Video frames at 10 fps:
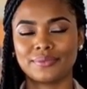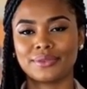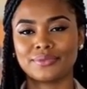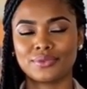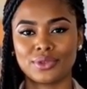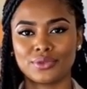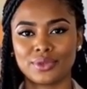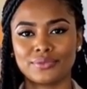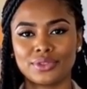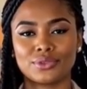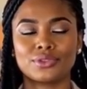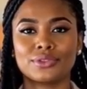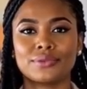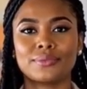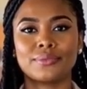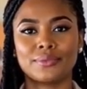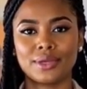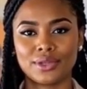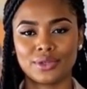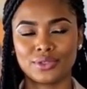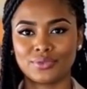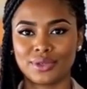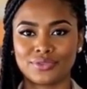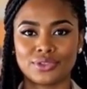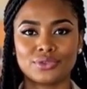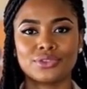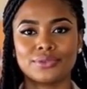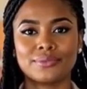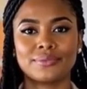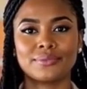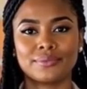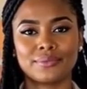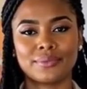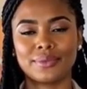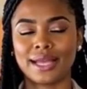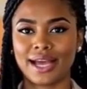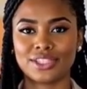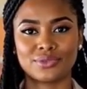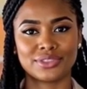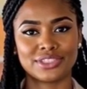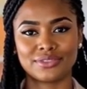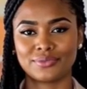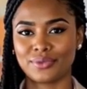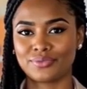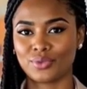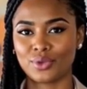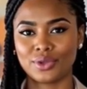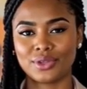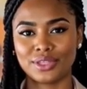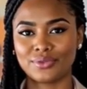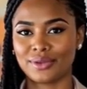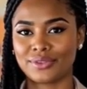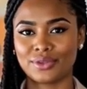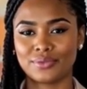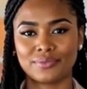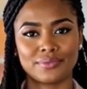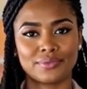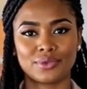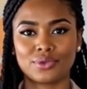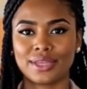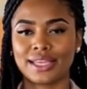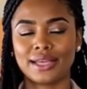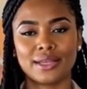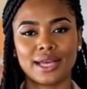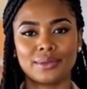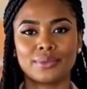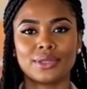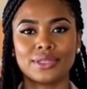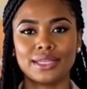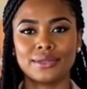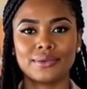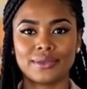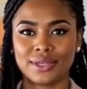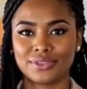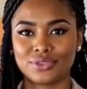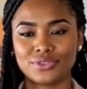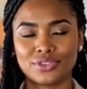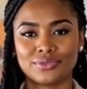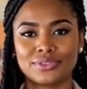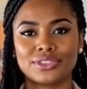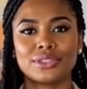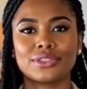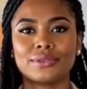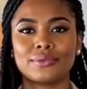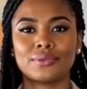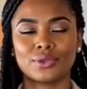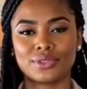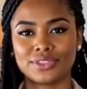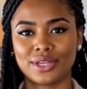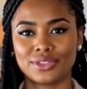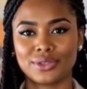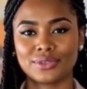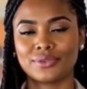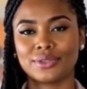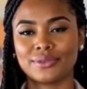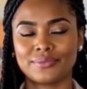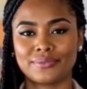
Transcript: Deferred revenues, unearned revenues. Cash received before earning revenue, creating a liability until services, goods are delivered.